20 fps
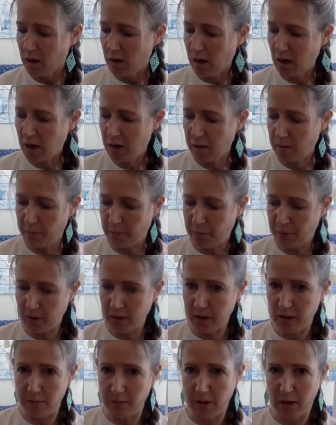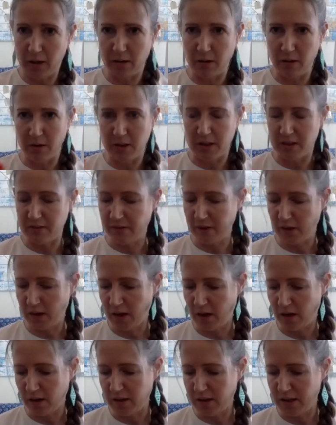and put the, I know it's very
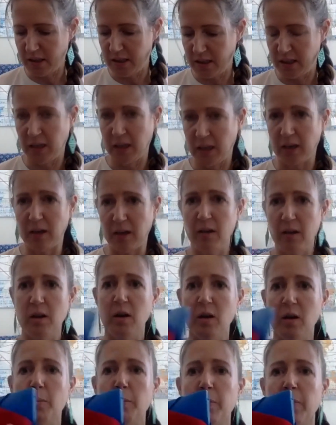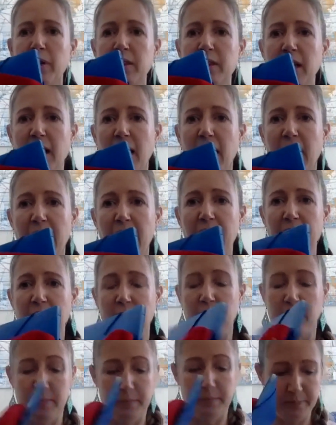hard to see, put the
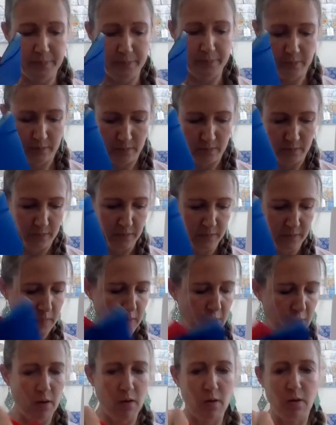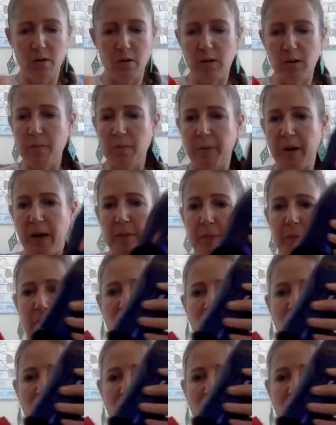item on your paper